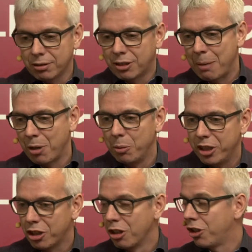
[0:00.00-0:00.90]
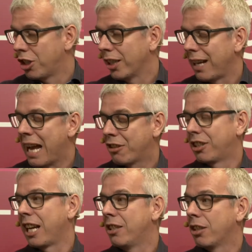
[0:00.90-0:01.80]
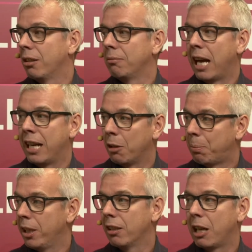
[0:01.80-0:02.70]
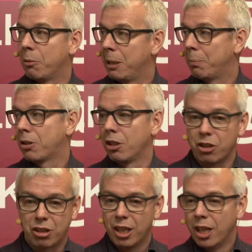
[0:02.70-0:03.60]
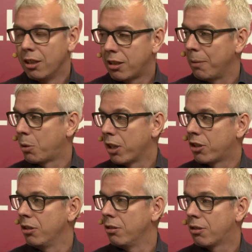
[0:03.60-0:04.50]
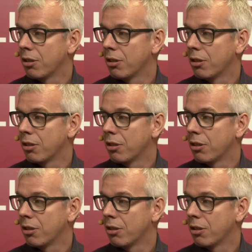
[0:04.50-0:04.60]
Tableau, we're just launching Ask Data, NLP, allowing people to just type questions.